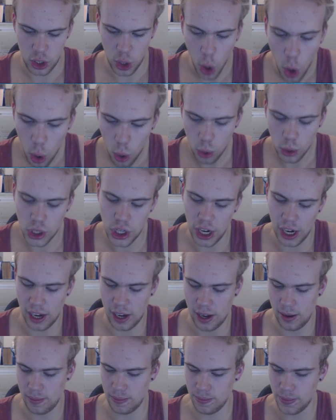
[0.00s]
2
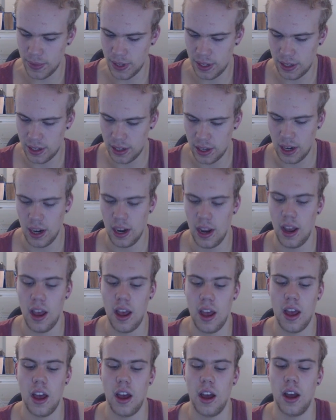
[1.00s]
gems,
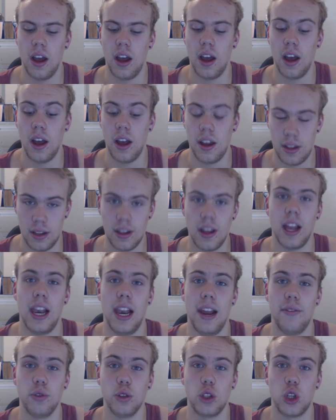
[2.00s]

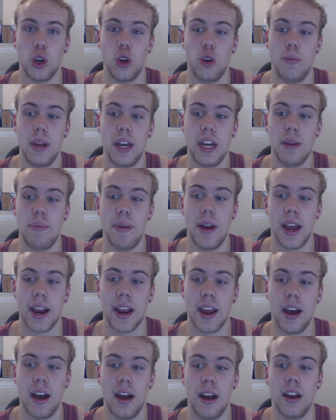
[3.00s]
level 2 mini
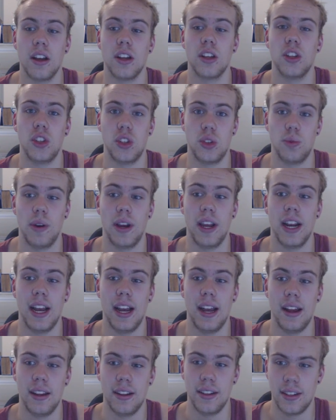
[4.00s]
P.E.K.K.A. Sweet
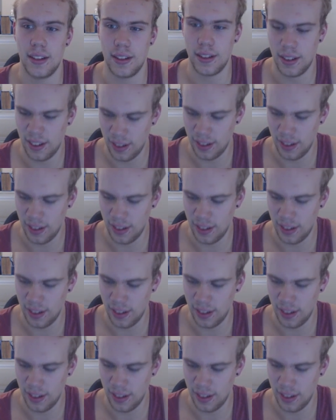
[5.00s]
as.